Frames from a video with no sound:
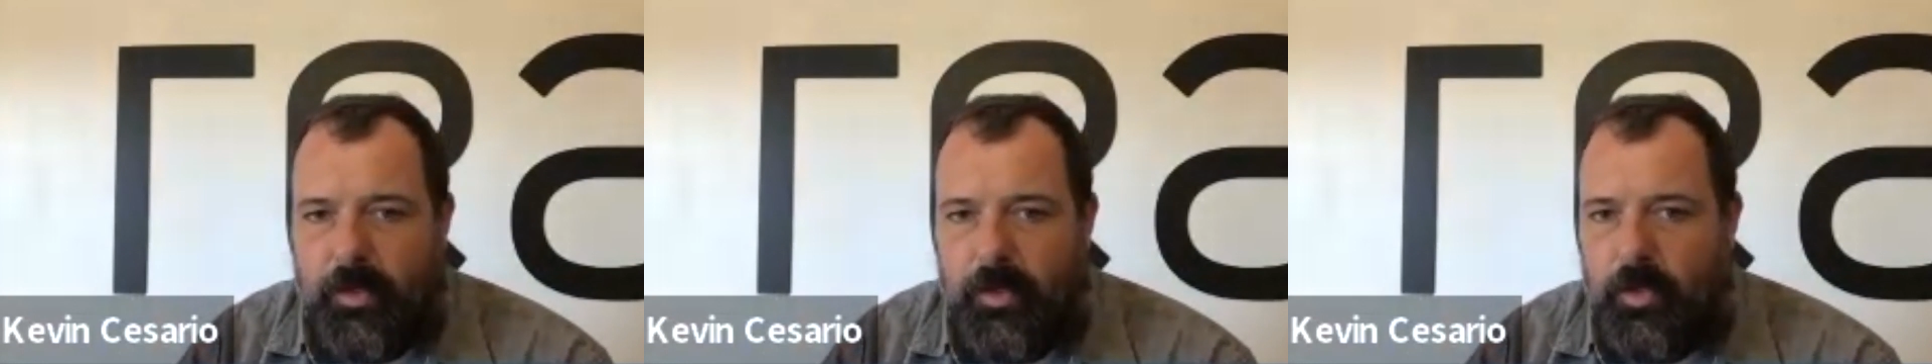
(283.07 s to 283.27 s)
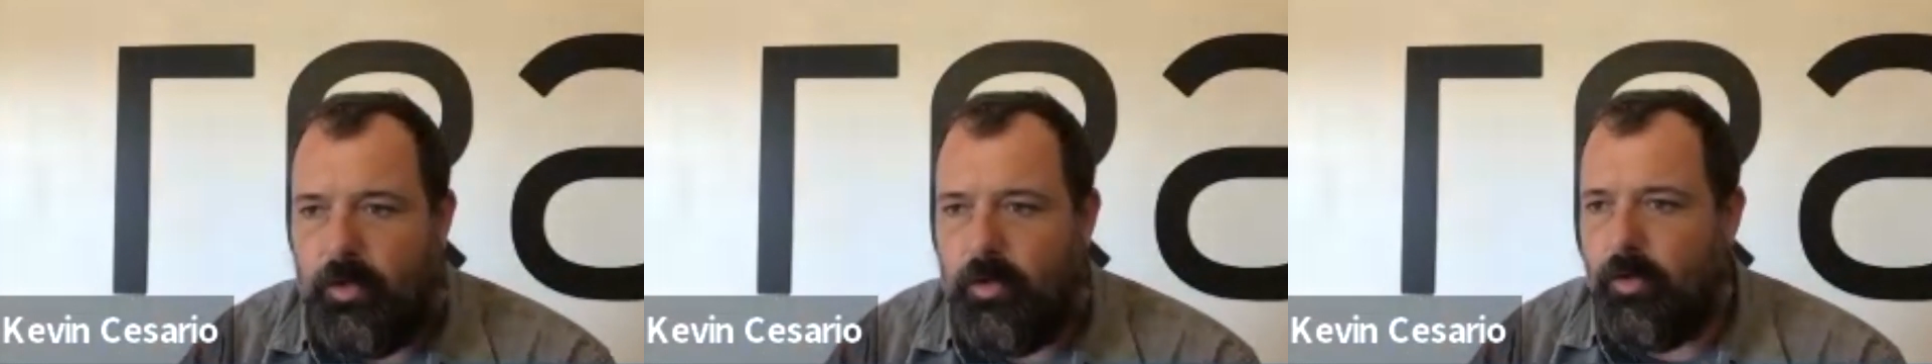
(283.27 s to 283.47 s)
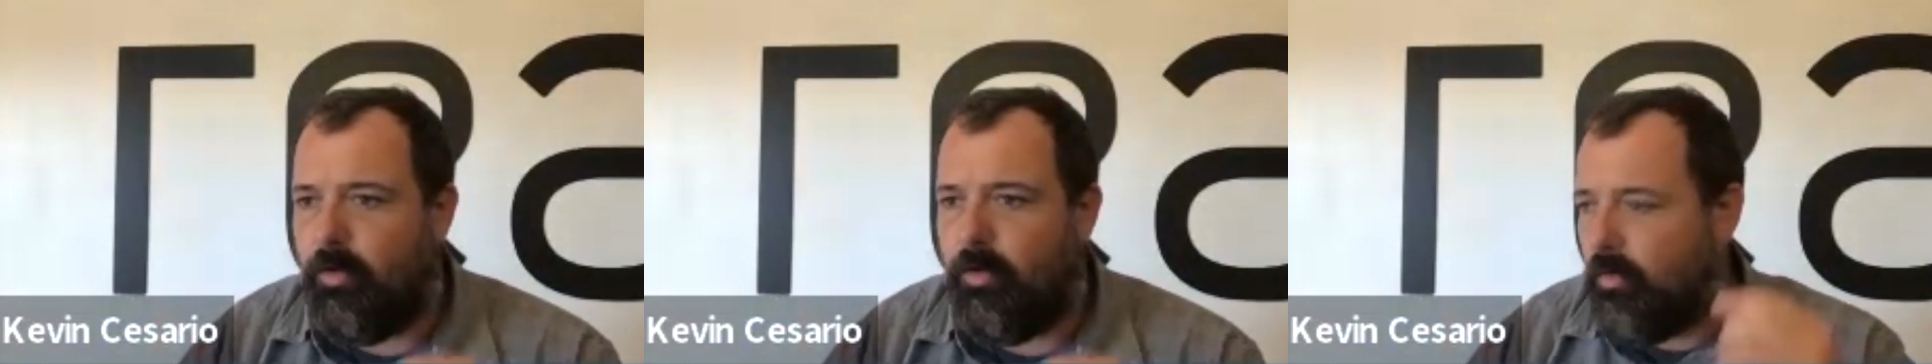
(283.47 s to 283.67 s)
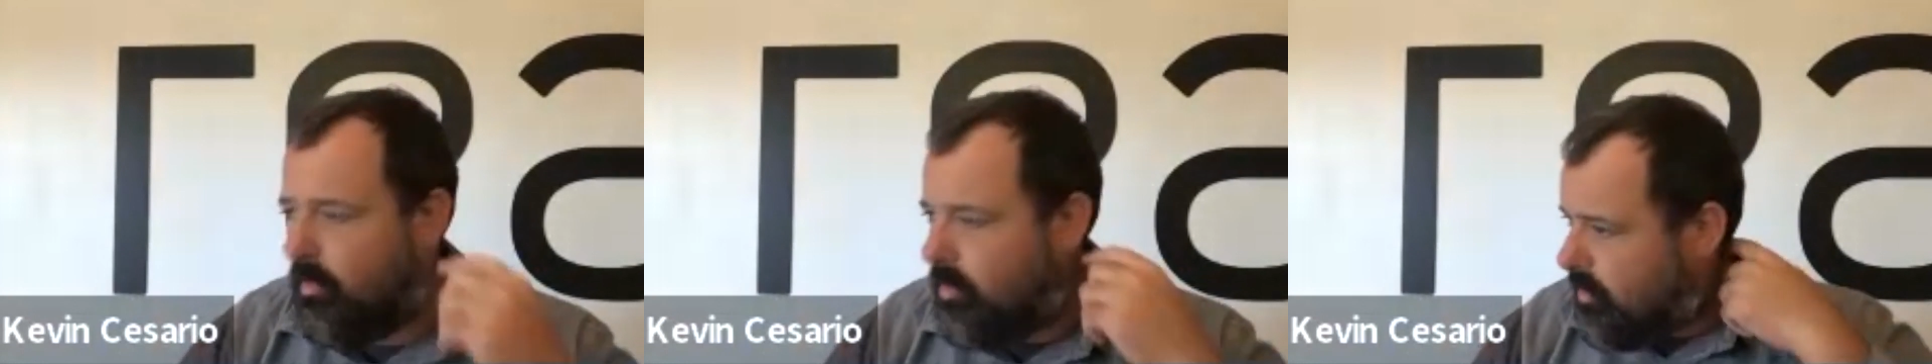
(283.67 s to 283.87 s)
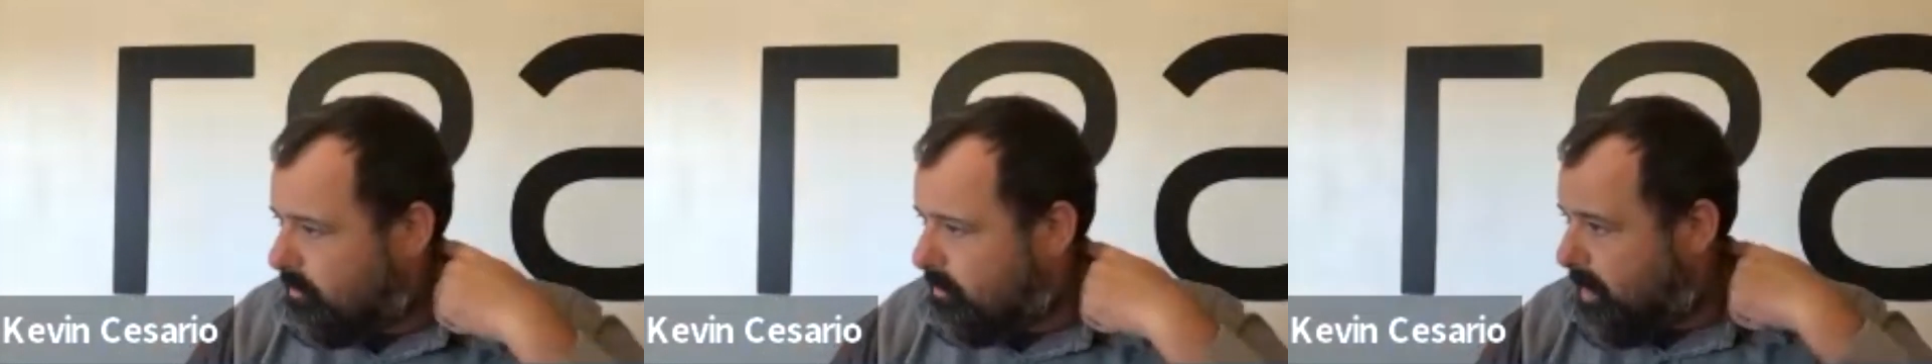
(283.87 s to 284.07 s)

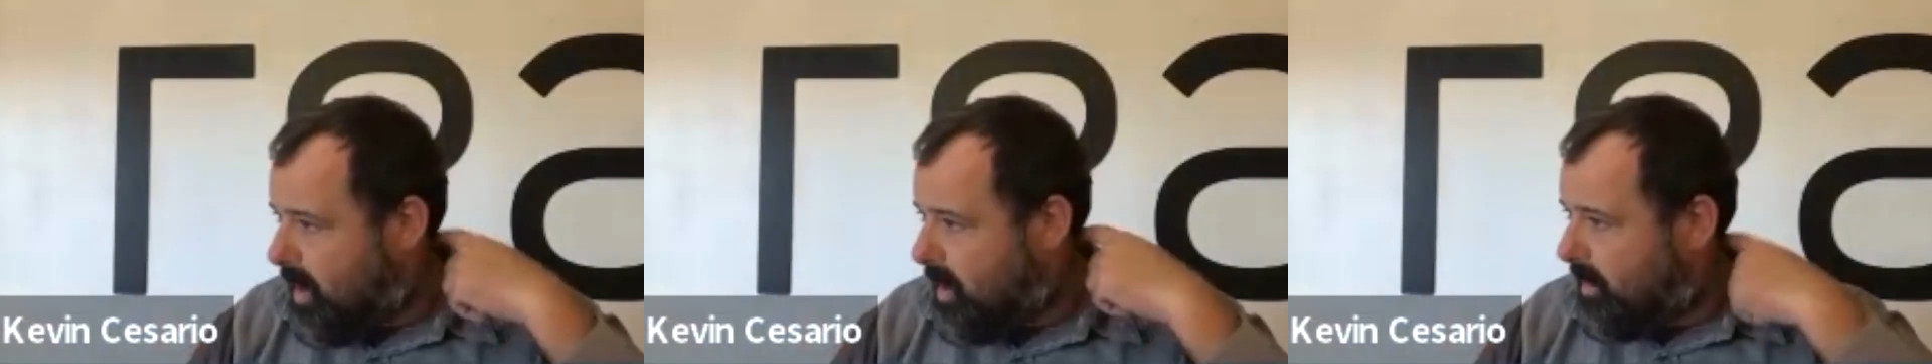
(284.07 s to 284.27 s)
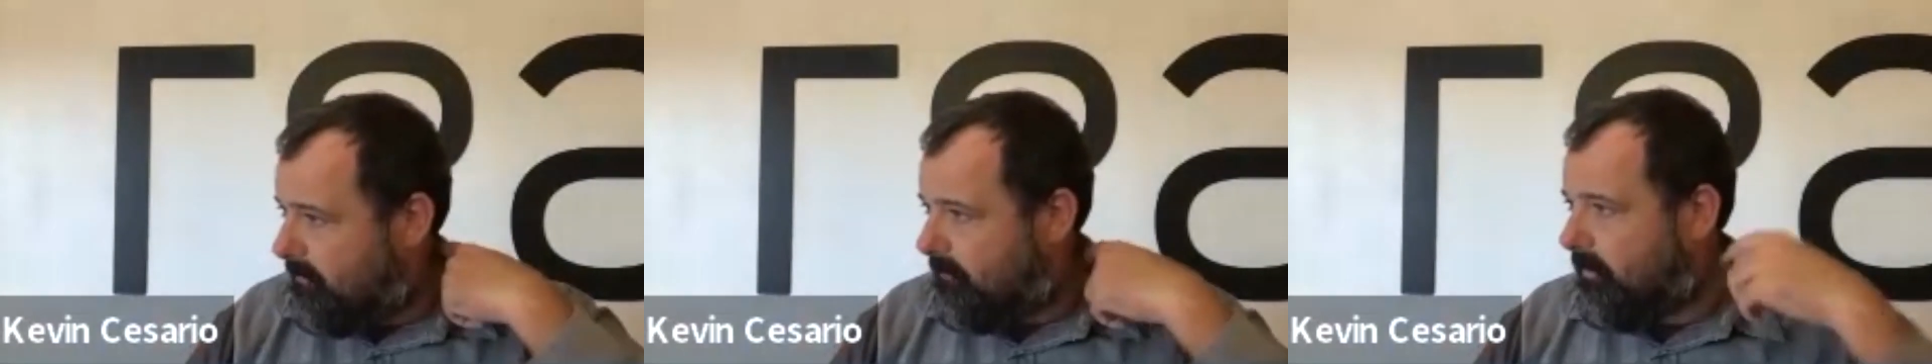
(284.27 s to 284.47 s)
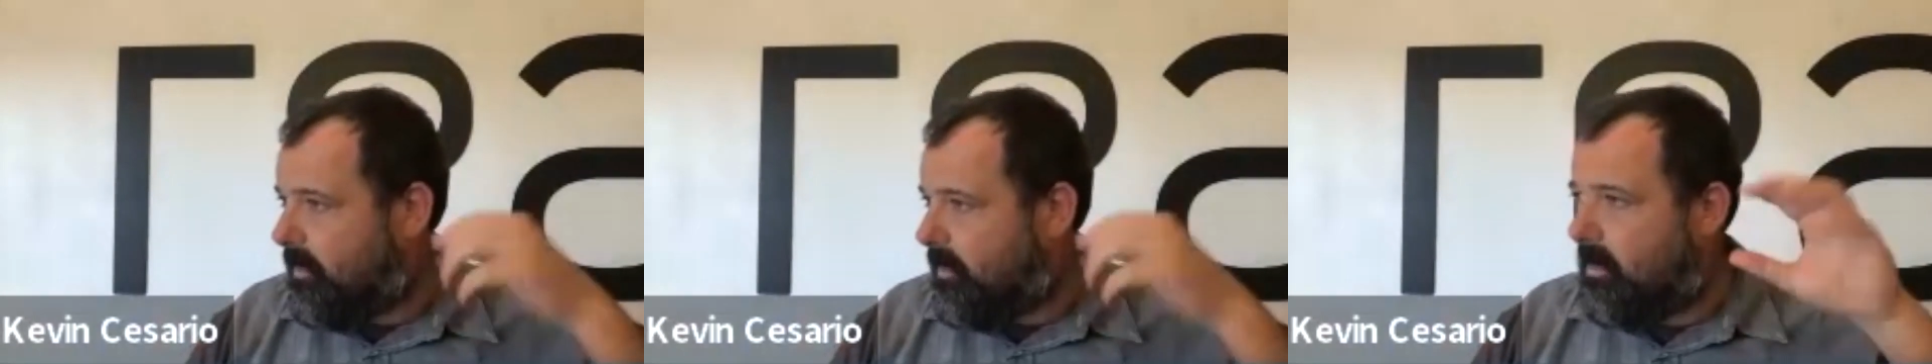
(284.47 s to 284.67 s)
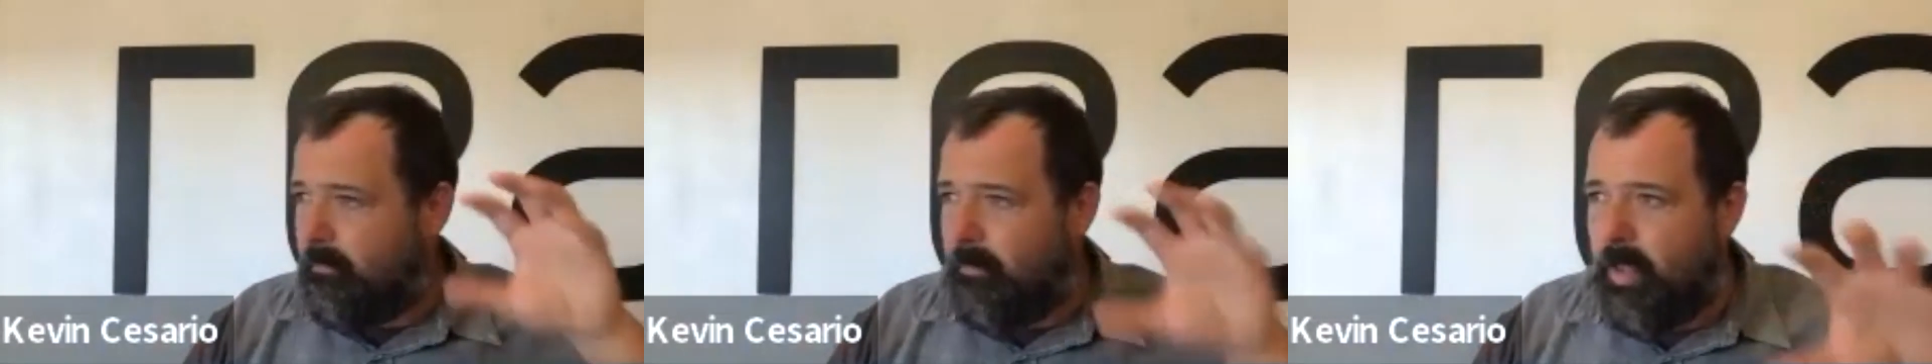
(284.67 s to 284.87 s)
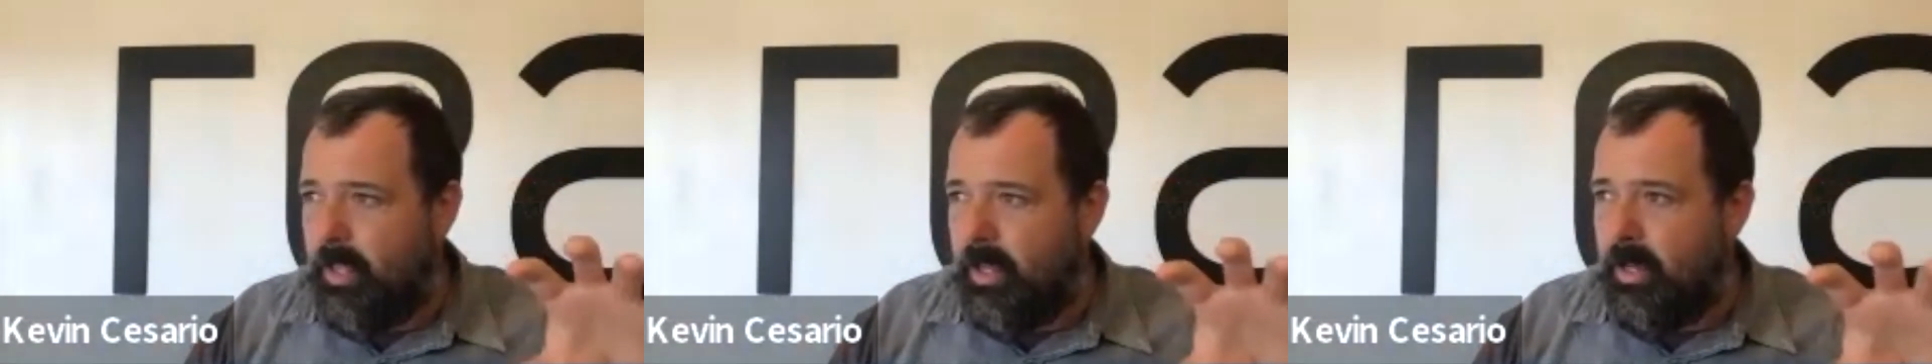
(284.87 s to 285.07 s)
You you bought it for a
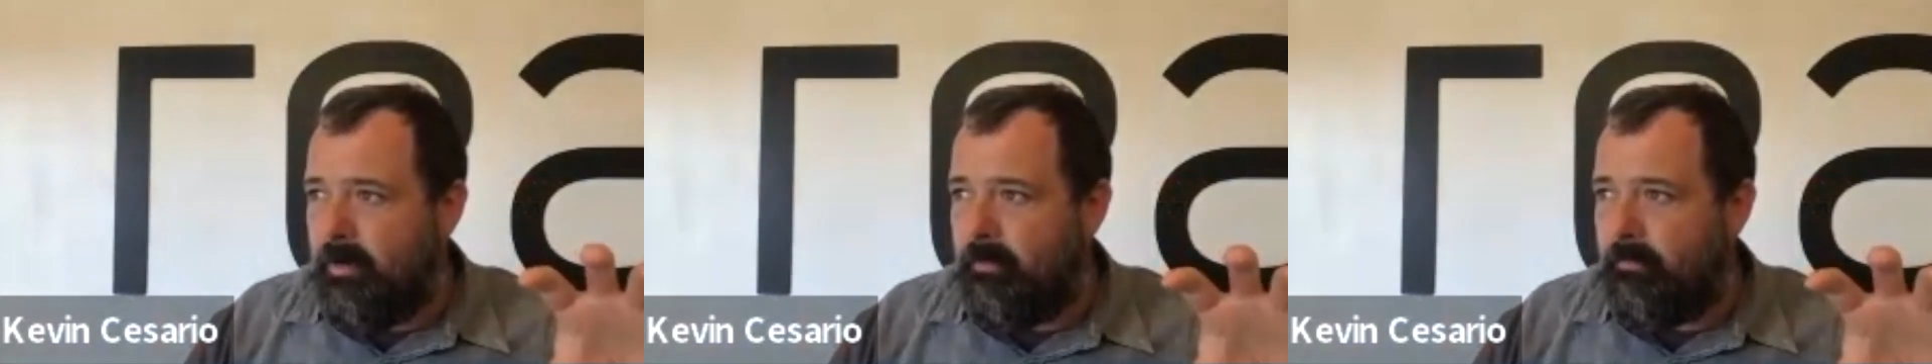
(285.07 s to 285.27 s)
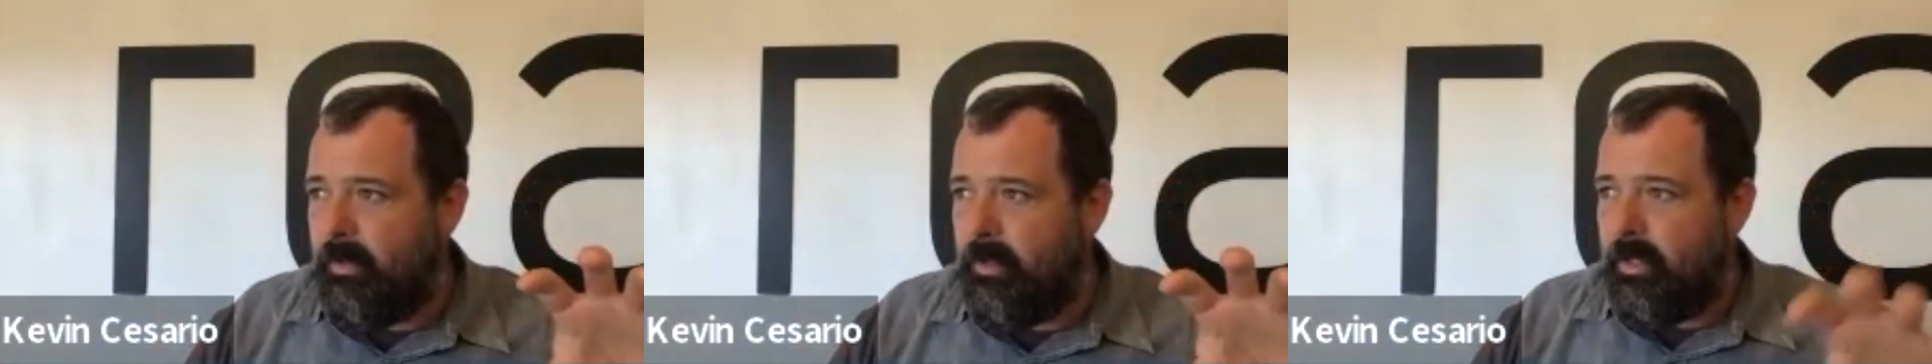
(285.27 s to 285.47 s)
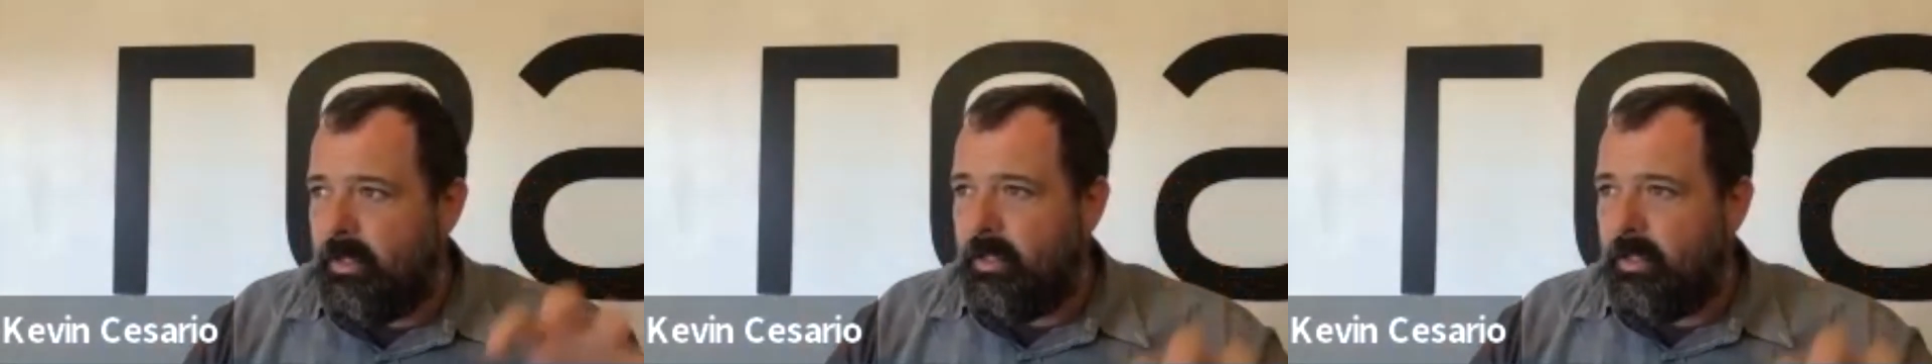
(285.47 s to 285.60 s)
million,